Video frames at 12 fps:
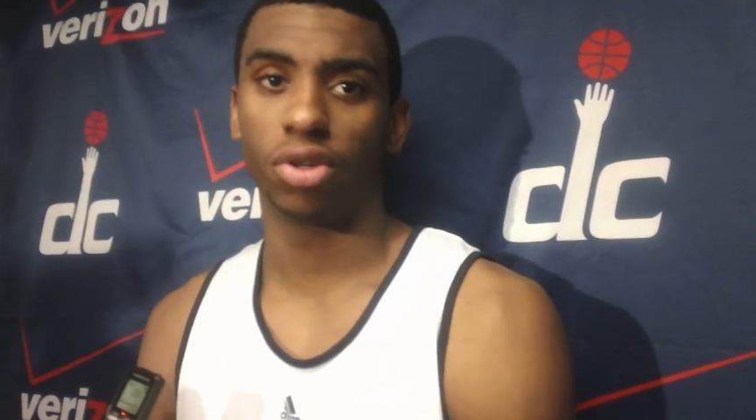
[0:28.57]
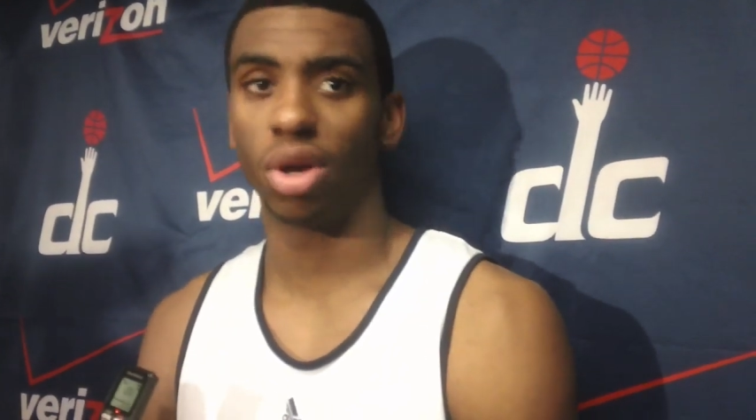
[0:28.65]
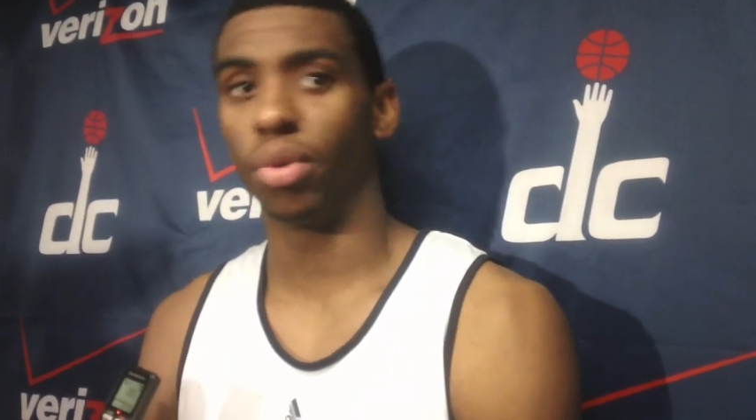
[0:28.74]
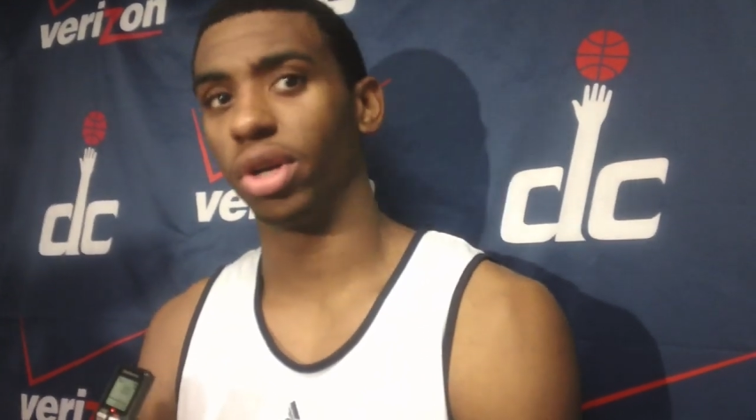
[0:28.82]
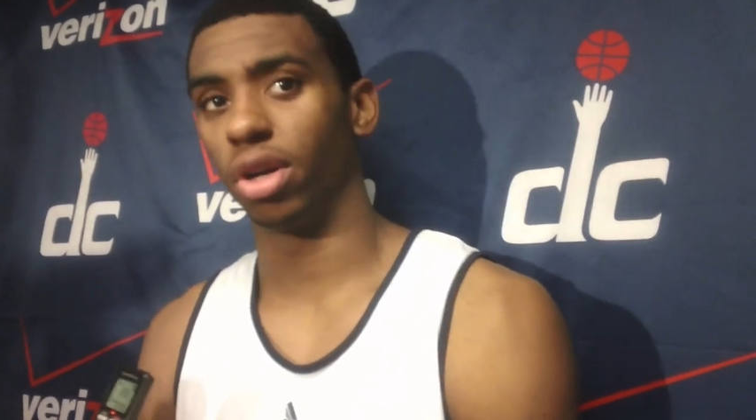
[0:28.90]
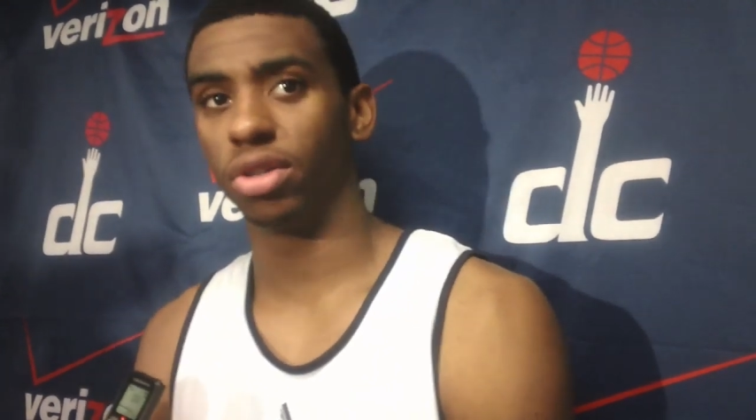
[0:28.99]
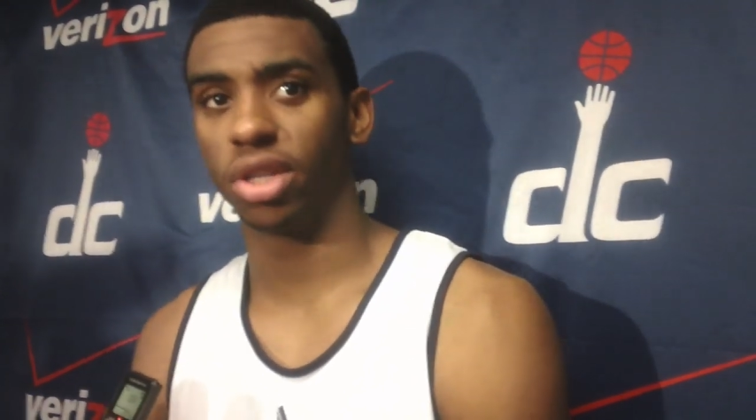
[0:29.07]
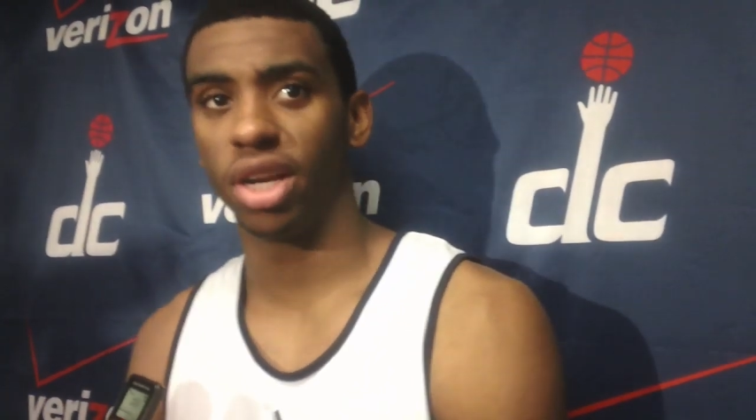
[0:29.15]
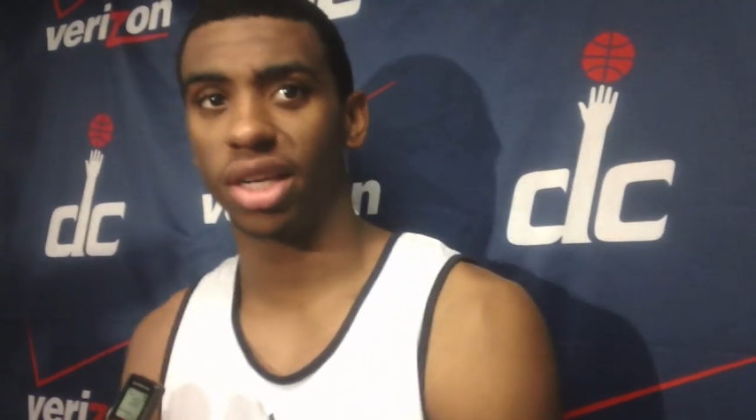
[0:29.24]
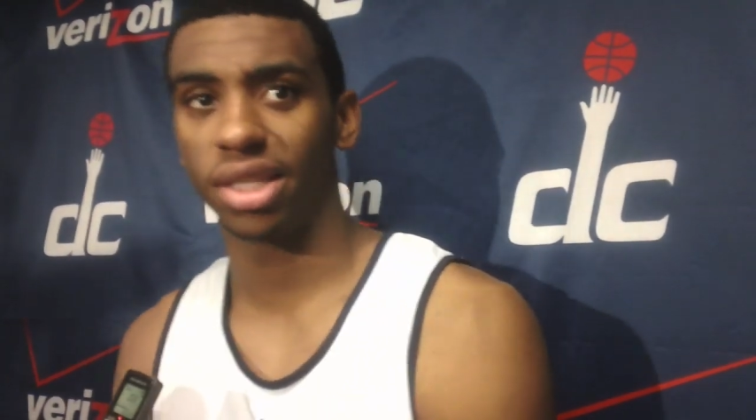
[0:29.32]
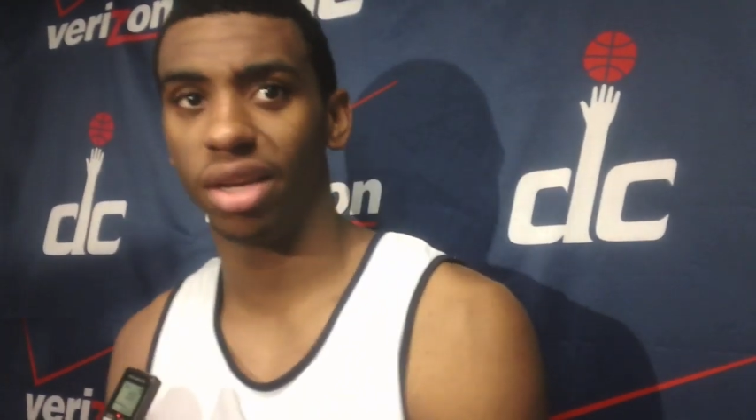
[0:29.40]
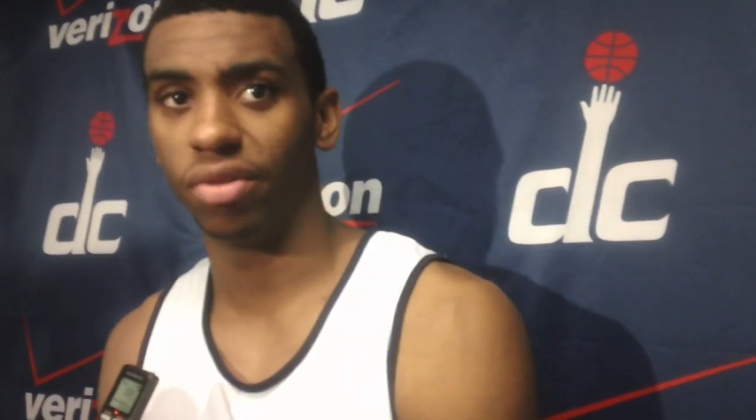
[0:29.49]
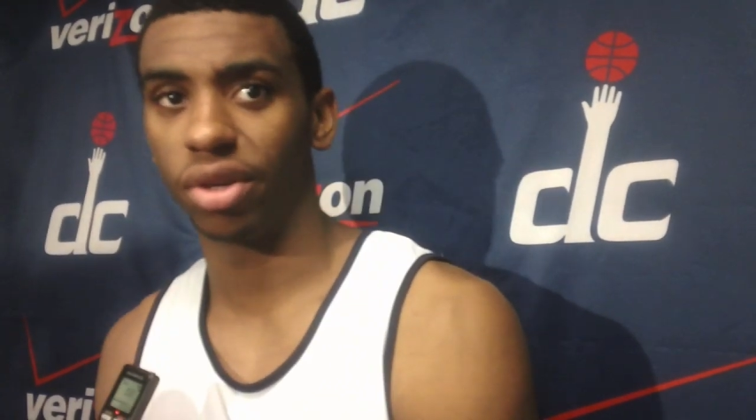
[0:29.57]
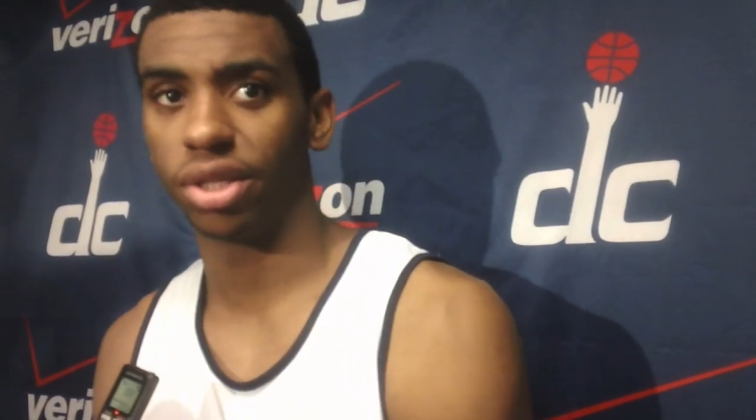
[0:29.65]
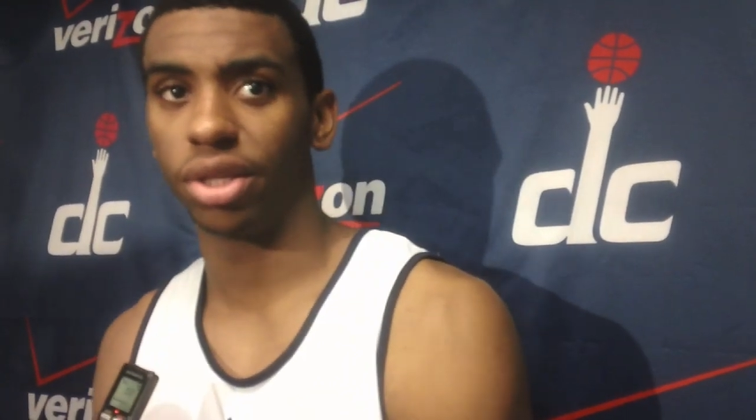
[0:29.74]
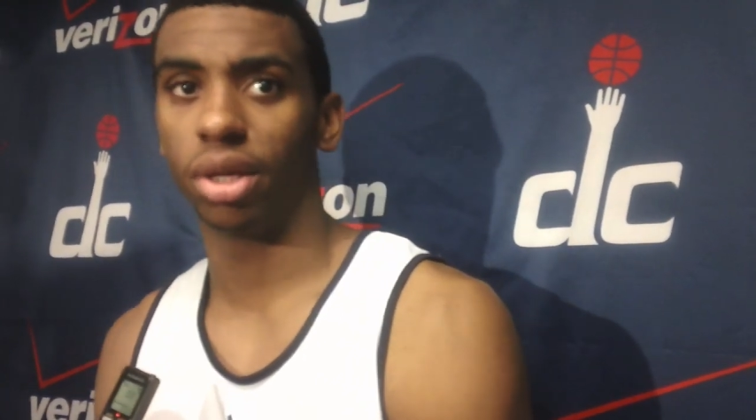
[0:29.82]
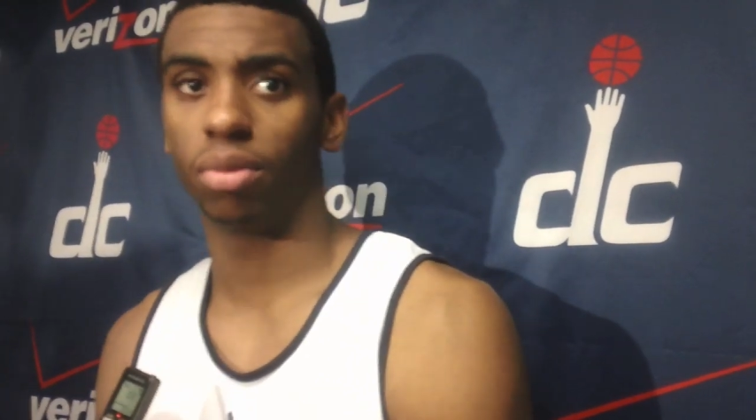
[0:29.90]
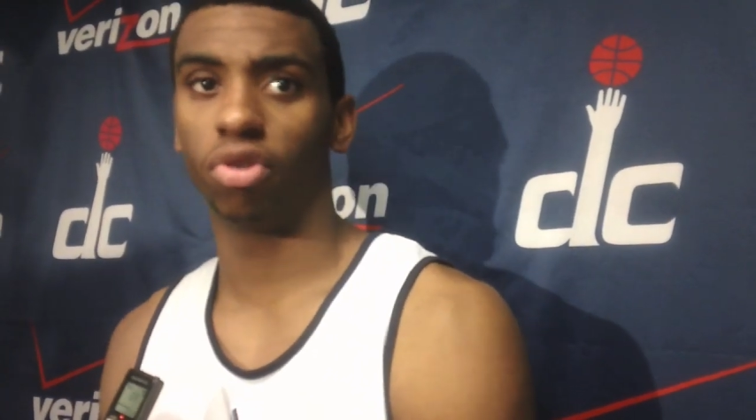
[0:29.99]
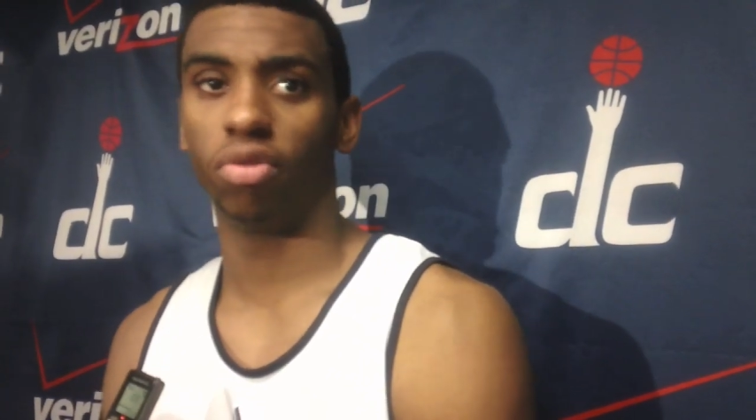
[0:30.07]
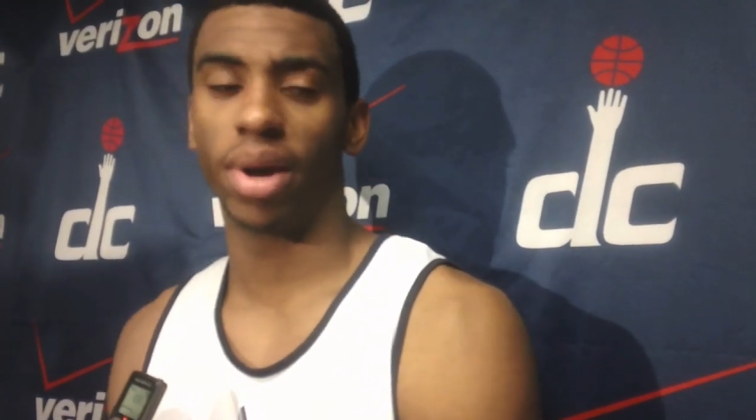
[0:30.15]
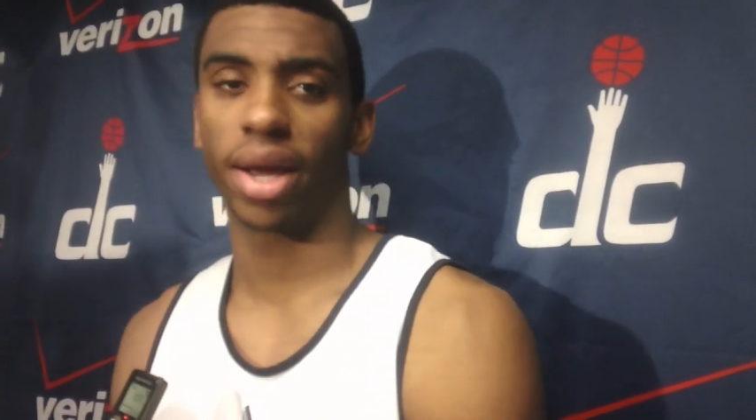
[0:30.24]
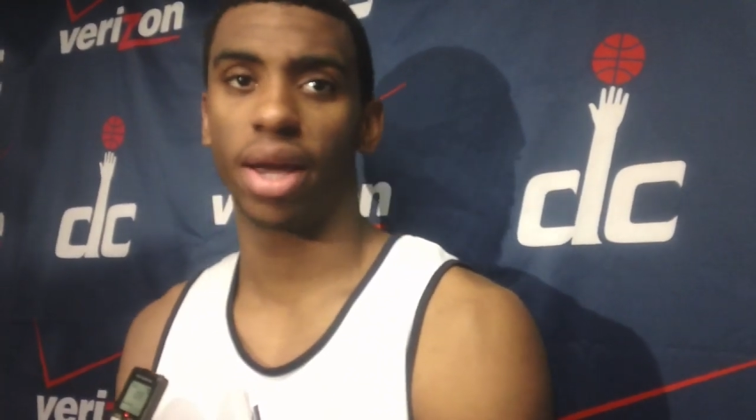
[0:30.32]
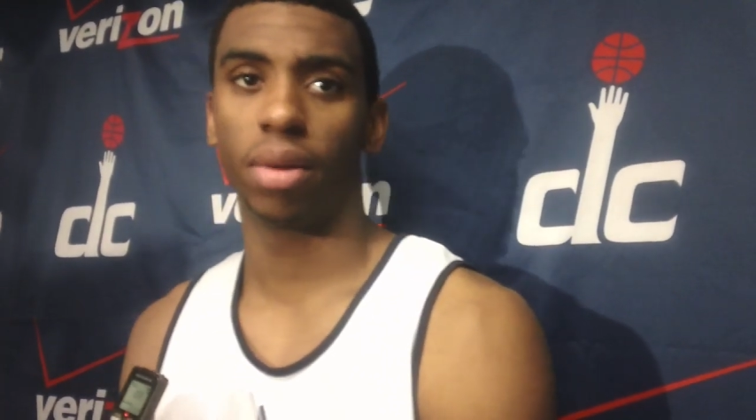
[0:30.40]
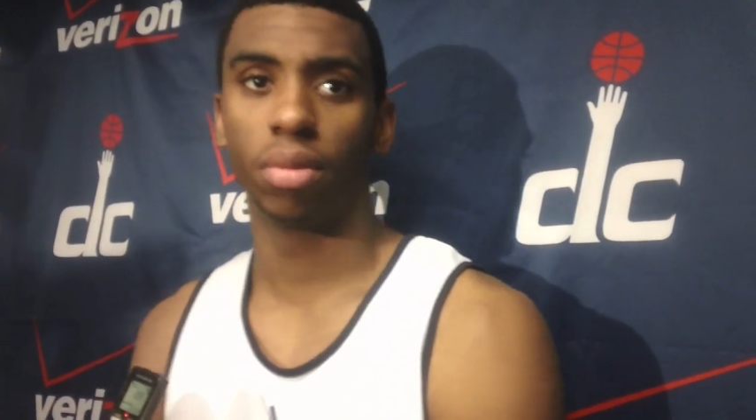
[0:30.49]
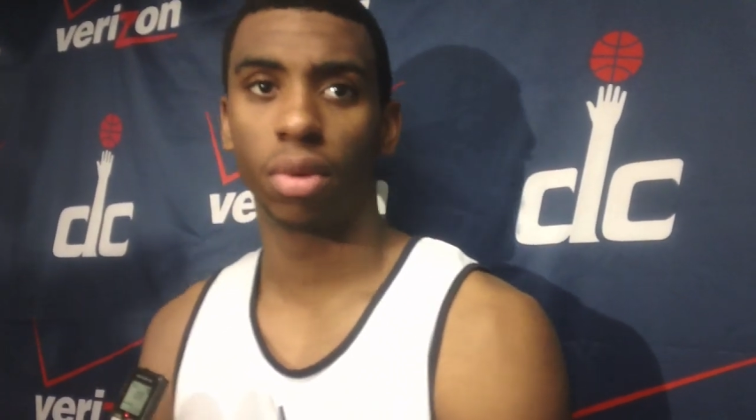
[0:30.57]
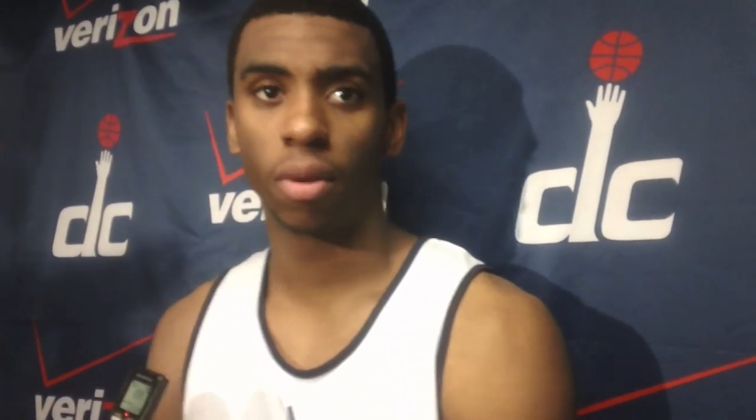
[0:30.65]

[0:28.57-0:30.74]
so I want to go to the next level, continue to improve my game.